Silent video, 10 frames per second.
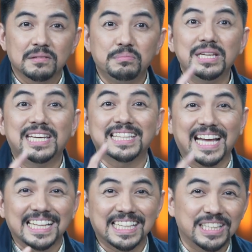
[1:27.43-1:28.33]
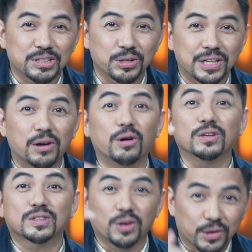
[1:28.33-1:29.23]
bigyan natin ito ng
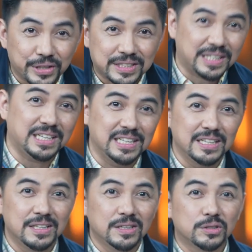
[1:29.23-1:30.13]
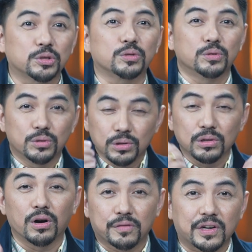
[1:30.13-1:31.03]
authority to
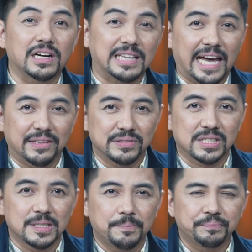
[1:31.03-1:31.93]
rule over our lives.